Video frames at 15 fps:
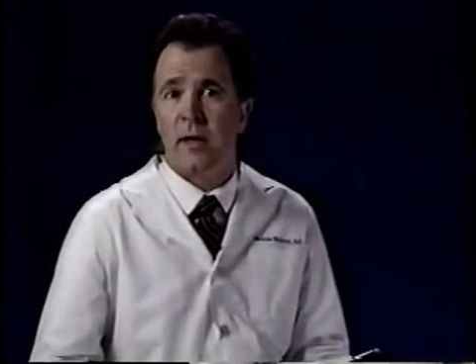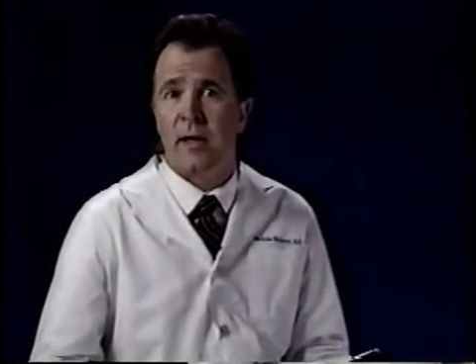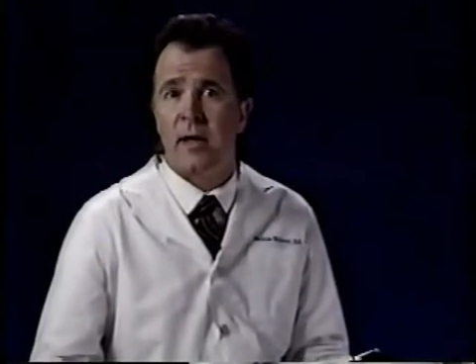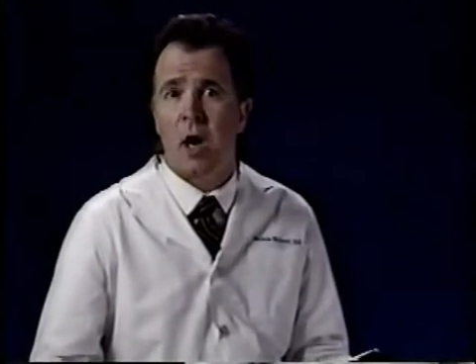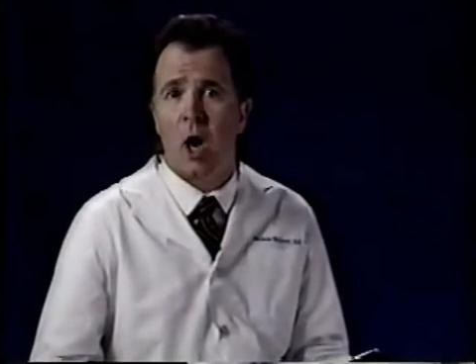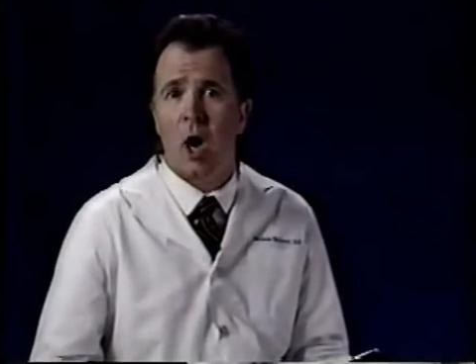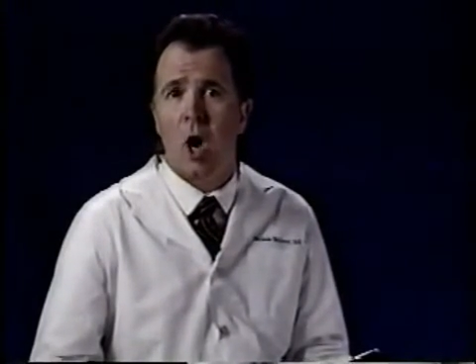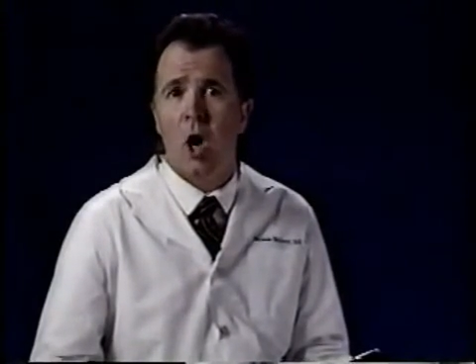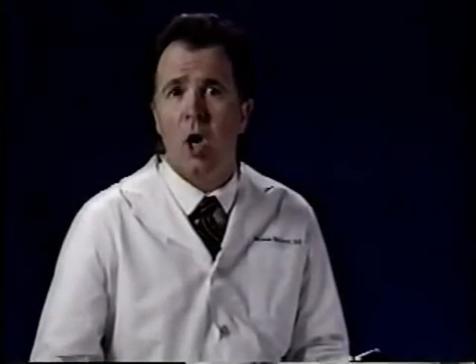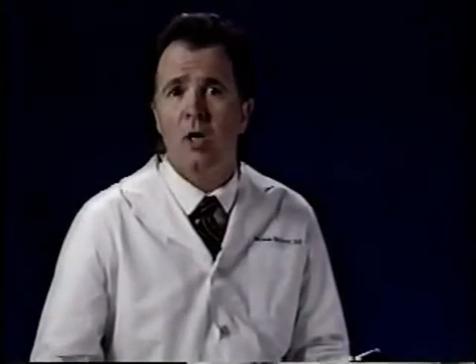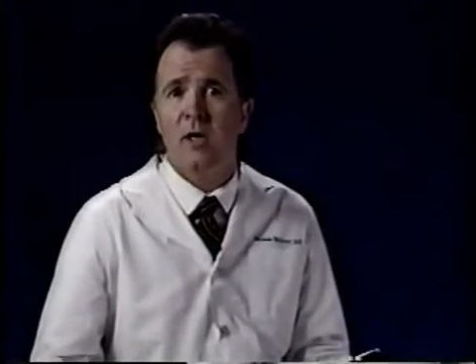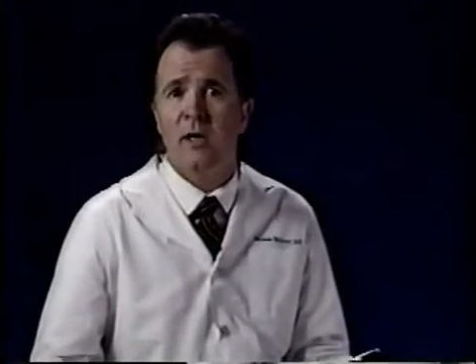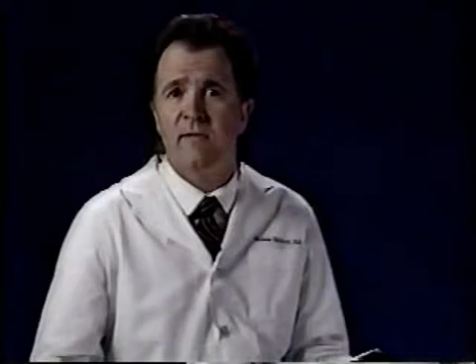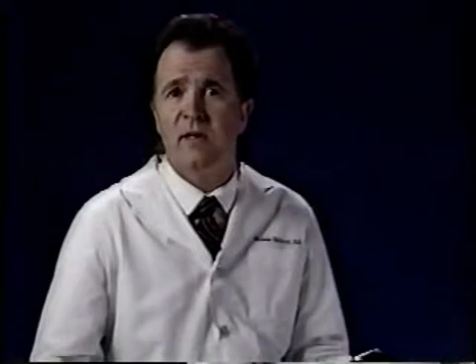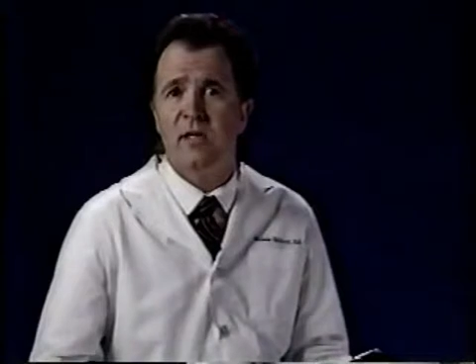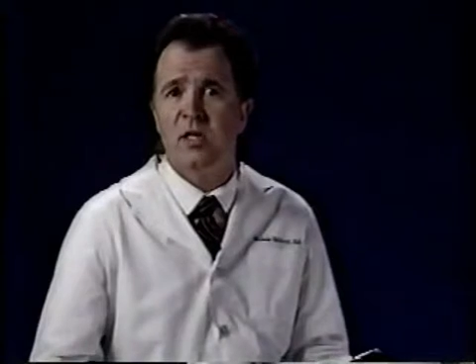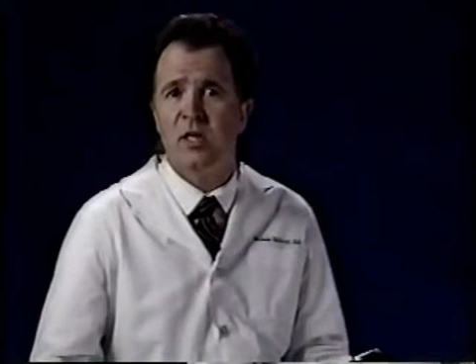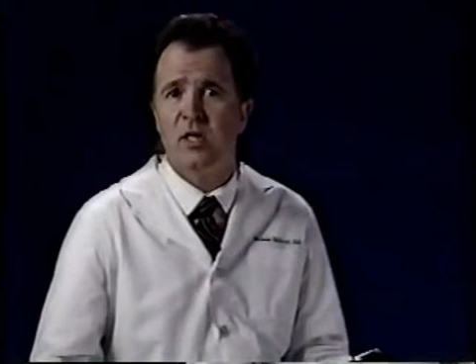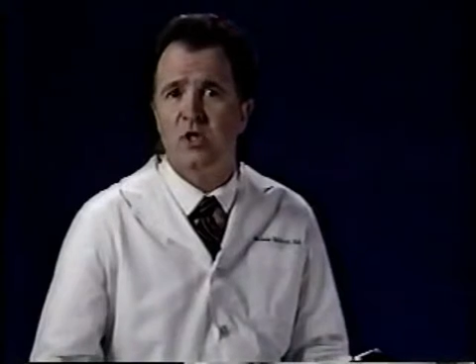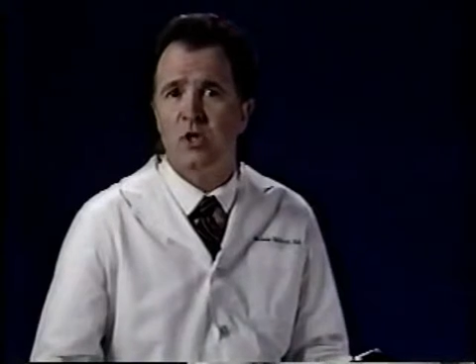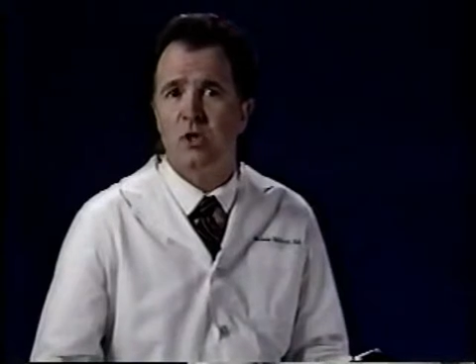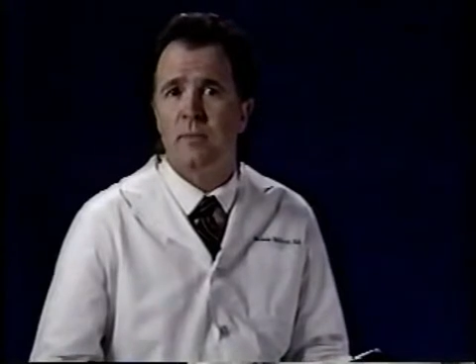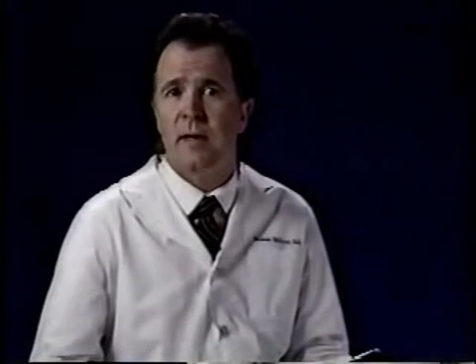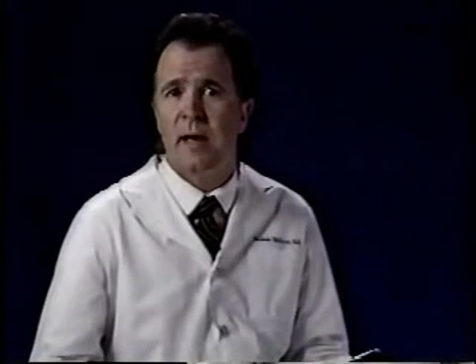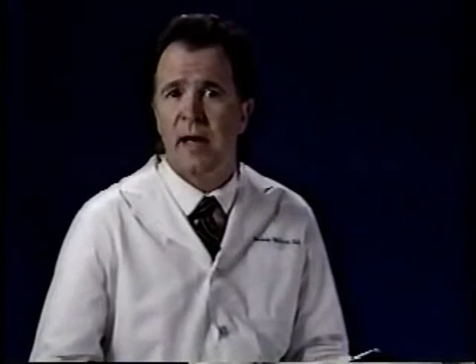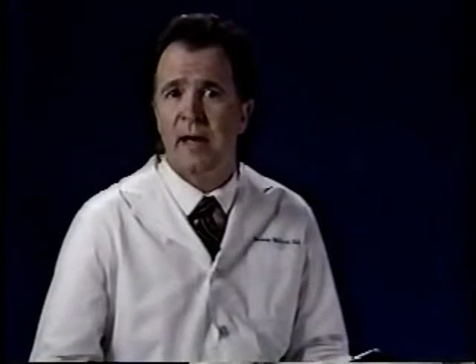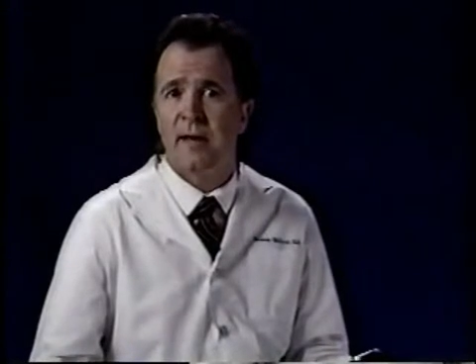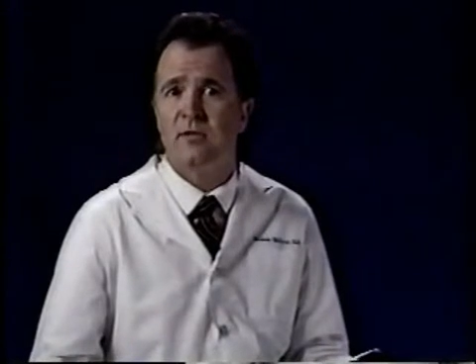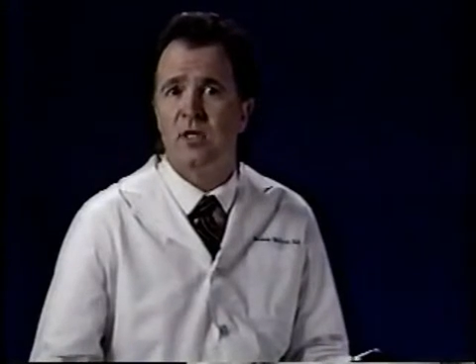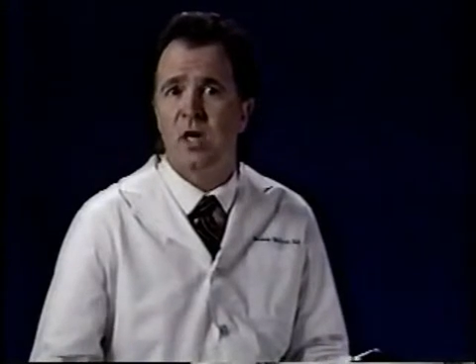and all living tissue
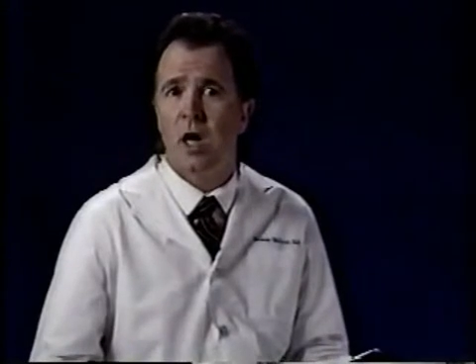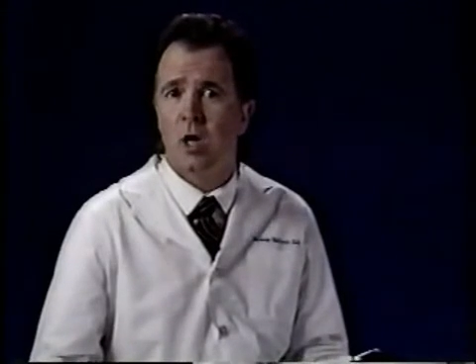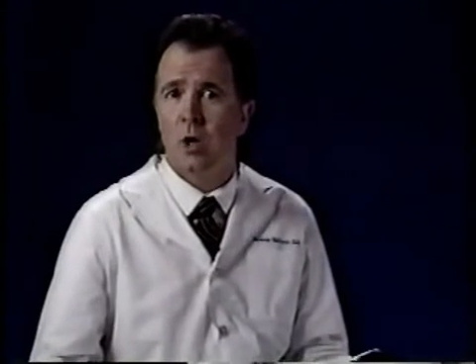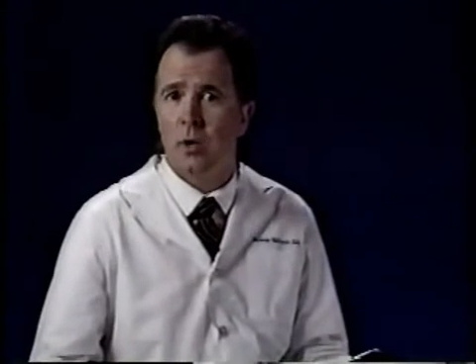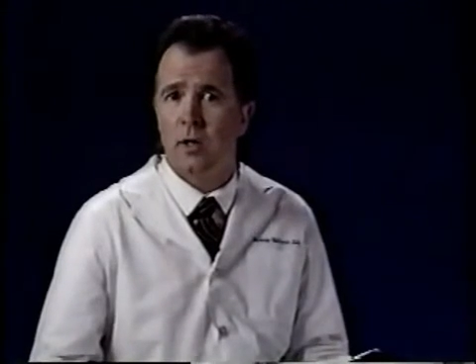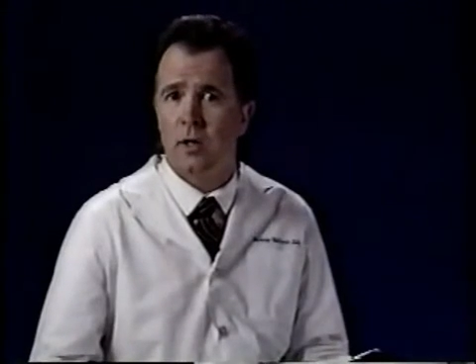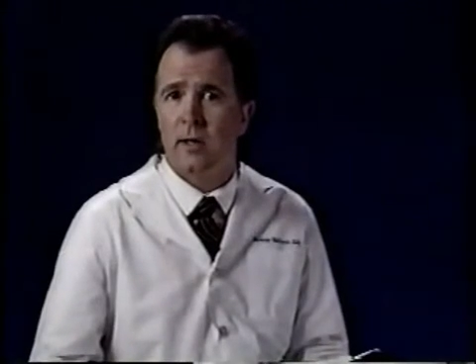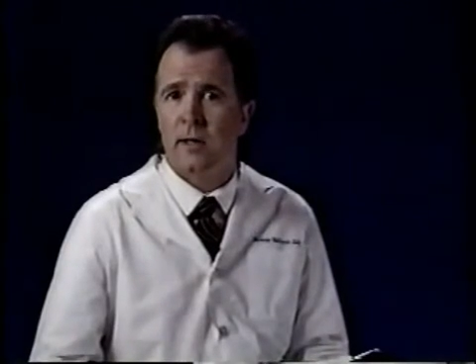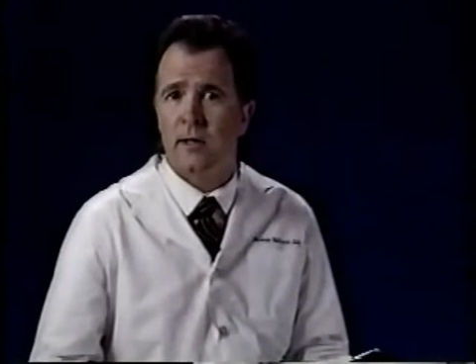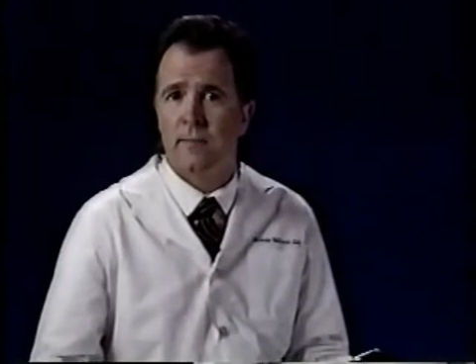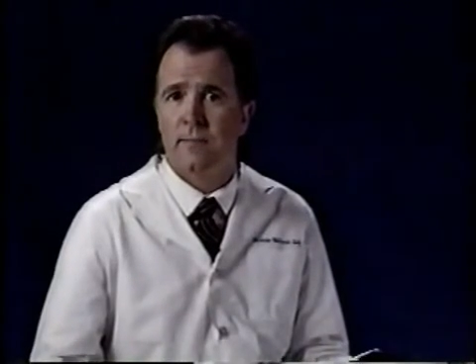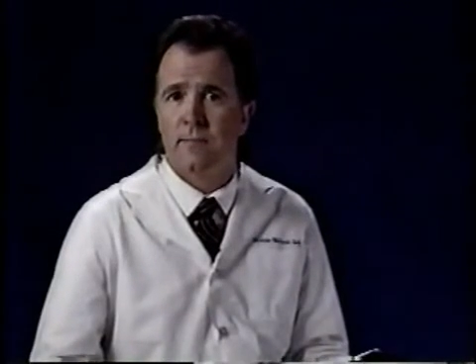behaves colloidally.